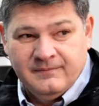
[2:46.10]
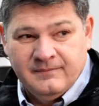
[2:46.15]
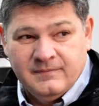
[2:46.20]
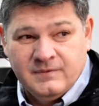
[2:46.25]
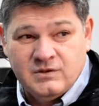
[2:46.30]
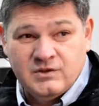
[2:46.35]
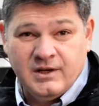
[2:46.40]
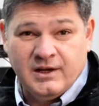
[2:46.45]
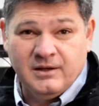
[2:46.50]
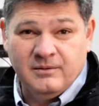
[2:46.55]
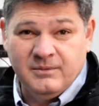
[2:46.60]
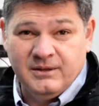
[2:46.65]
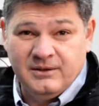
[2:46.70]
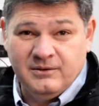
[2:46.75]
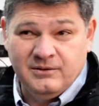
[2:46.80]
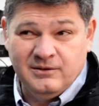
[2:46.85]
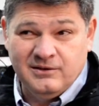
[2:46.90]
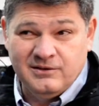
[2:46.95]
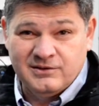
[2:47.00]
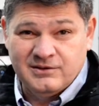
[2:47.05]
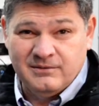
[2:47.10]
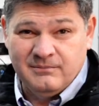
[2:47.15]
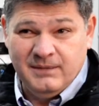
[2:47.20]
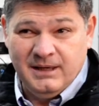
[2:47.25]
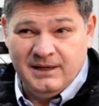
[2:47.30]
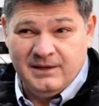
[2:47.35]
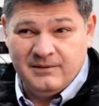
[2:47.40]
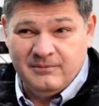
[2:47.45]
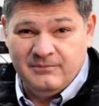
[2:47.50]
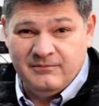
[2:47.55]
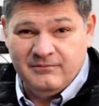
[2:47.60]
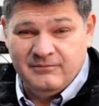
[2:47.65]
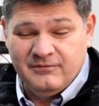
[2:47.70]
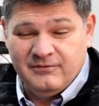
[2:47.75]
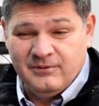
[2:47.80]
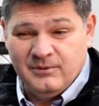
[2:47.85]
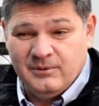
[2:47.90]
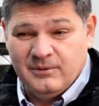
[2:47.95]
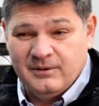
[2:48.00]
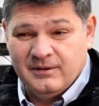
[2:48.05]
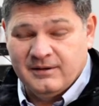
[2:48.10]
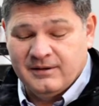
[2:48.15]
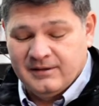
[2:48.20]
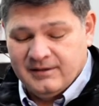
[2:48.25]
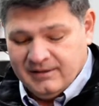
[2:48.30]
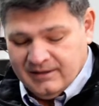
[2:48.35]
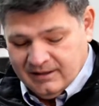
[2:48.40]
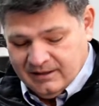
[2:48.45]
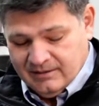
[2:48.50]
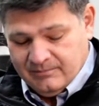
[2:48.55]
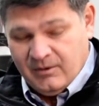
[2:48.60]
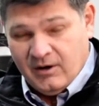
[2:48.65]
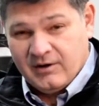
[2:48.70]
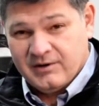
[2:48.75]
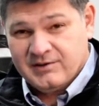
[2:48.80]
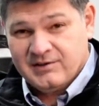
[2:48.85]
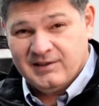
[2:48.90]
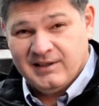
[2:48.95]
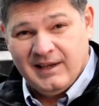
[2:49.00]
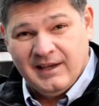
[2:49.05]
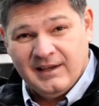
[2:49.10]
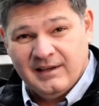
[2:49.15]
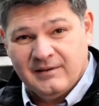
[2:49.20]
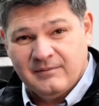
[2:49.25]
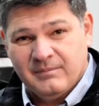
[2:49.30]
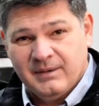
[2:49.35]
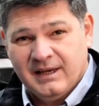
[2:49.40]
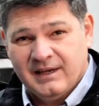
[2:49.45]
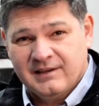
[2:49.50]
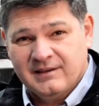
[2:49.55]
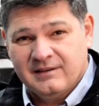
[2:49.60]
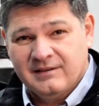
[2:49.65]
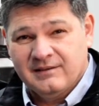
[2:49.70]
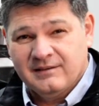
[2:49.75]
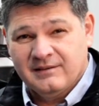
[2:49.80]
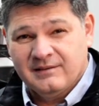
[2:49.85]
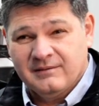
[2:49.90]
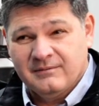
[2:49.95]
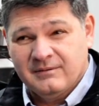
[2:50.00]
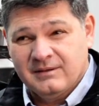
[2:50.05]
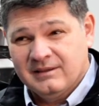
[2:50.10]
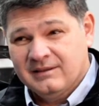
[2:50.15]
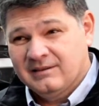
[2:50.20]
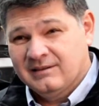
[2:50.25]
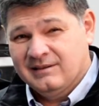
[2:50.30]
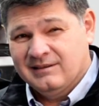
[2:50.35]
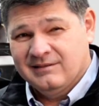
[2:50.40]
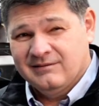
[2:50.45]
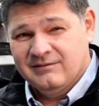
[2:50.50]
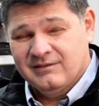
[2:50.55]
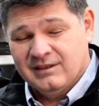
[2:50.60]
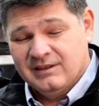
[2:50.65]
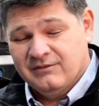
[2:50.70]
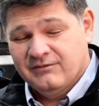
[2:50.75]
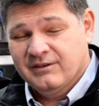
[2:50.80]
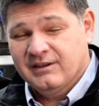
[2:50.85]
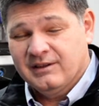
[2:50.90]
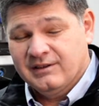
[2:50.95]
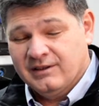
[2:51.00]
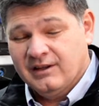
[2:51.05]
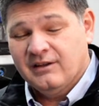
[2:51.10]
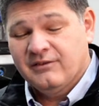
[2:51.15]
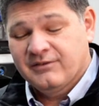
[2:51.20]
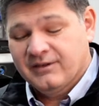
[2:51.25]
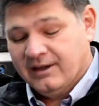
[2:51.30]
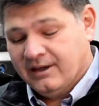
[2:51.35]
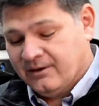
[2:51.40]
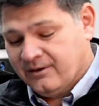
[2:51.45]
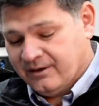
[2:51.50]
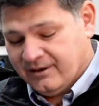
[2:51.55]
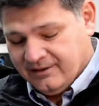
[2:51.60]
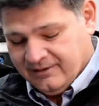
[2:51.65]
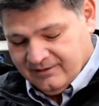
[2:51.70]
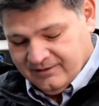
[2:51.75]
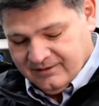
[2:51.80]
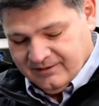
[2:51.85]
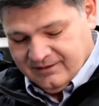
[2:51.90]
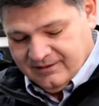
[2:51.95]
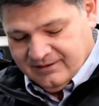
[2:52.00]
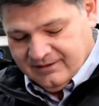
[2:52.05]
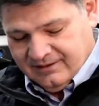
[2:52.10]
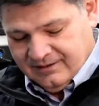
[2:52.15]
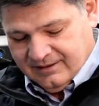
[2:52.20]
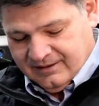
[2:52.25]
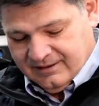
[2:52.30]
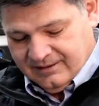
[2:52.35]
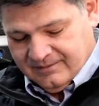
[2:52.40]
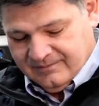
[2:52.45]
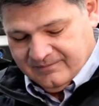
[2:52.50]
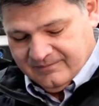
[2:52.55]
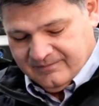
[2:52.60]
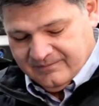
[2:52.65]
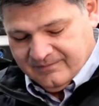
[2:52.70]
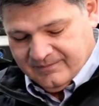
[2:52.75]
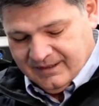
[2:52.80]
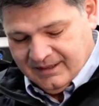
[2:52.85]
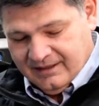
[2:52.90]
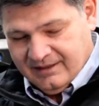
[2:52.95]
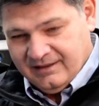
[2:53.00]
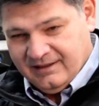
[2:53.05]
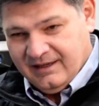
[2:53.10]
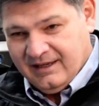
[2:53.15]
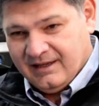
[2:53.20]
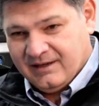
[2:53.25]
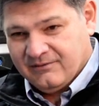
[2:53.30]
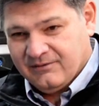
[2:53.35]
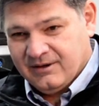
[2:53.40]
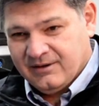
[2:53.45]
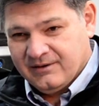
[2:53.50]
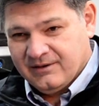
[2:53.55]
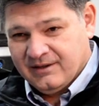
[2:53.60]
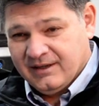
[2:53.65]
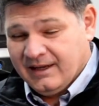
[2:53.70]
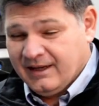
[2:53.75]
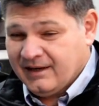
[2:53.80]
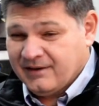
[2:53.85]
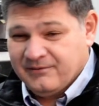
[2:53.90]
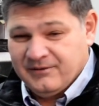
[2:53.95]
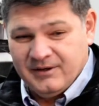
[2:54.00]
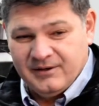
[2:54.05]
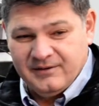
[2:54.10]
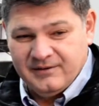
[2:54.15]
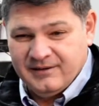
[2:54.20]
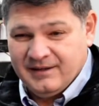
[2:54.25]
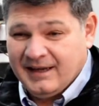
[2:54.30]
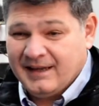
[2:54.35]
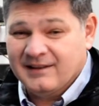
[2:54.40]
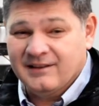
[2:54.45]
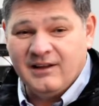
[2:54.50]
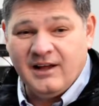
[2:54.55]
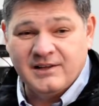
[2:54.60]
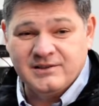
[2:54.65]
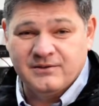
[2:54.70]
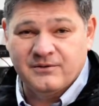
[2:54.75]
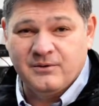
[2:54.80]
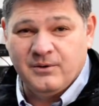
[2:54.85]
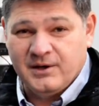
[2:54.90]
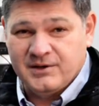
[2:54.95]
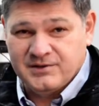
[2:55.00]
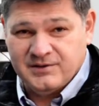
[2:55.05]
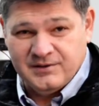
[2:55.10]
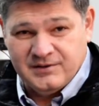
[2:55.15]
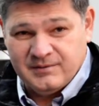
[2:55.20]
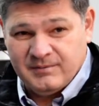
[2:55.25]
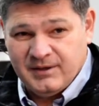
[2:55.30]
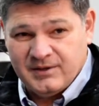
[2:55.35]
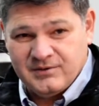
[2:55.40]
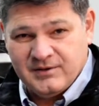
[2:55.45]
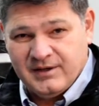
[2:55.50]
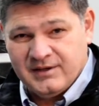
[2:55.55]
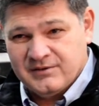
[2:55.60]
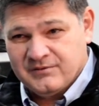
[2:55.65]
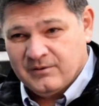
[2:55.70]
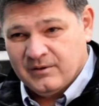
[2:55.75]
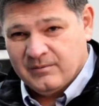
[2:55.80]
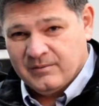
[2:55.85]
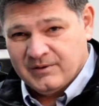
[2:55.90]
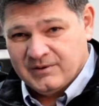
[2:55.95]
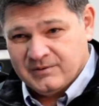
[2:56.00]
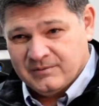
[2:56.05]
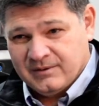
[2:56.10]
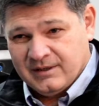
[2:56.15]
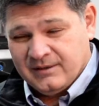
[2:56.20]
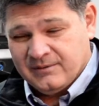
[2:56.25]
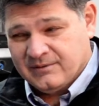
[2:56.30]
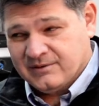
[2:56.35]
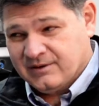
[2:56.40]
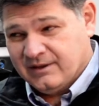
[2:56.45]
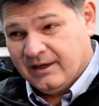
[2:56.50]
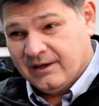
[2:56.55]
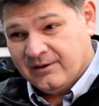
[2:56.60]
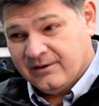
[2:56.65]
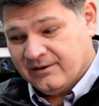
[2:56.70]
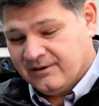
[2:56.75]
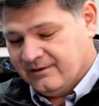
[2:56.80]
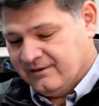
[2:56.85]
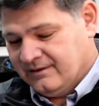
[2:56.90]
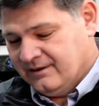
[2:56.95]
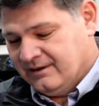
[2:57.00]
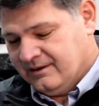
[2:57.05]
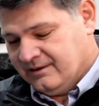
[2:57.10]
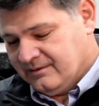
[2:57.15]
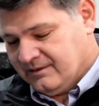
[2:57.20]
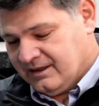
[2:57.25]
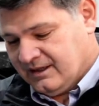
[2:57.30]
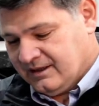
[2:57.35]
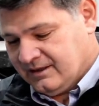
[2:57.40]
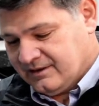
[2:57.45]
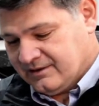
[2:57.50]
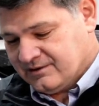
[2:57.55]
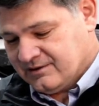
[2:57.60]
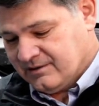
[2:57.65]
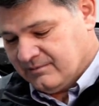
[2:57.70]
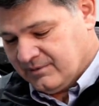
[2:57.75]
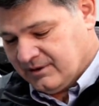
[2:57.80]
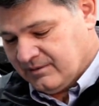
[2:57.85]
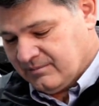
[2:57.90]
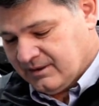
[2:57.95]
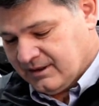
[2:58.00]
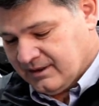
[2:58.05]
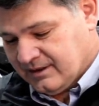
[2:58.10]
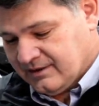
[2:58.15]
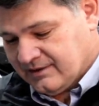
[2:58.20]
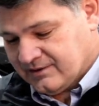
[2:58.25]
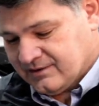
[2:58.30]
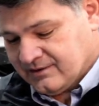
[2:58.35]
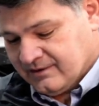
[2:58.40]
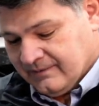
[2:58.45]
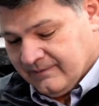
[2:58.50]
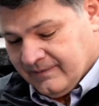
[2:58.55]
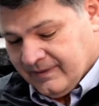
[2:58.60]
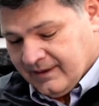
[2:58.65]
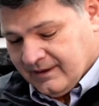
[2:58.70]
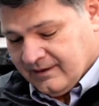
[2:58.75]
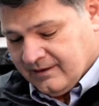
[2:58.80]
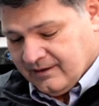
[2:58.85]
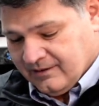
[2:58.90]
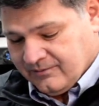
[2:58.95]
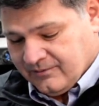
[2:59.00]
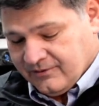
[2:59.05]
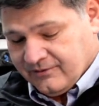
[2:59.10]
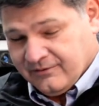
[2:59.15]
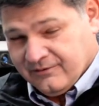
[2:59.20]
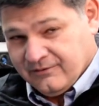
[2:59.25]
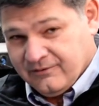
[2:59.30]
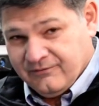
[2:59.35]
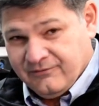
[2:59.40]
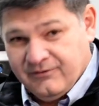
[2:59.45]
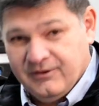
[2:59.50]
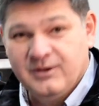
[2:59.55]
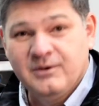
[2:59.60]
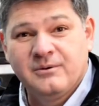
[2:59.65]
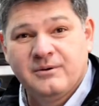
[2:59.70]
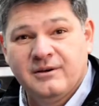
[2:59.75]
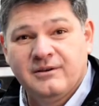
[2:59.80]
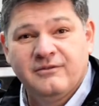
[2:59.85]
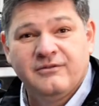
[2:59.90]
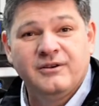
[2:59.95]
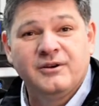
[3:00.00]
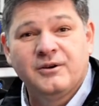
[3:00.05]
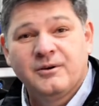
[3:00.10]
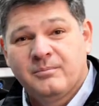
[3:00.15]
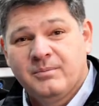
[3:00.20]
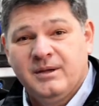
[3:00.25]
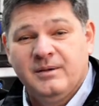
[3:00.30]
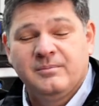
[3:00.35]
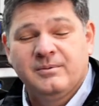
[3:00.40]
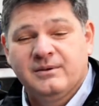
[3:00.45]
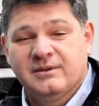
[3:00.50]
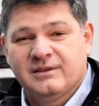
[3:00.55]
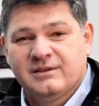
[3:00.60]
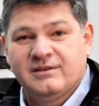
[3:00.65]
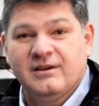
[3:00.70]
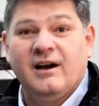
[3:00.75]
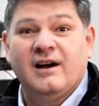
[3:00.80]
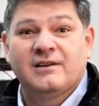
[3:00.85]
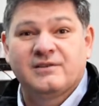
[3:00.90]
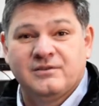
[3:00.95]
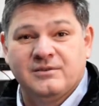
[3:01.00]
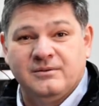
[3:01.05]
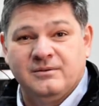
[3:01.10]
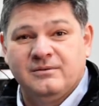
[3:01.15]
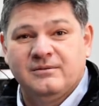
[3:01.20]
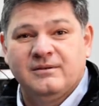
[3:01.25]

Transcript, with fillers: gentleman who used to make them for RCA back in the Philadelphia area, and he had I had lots of questions about transformers when I was younger, simply because there were fewer and fewer people to talk to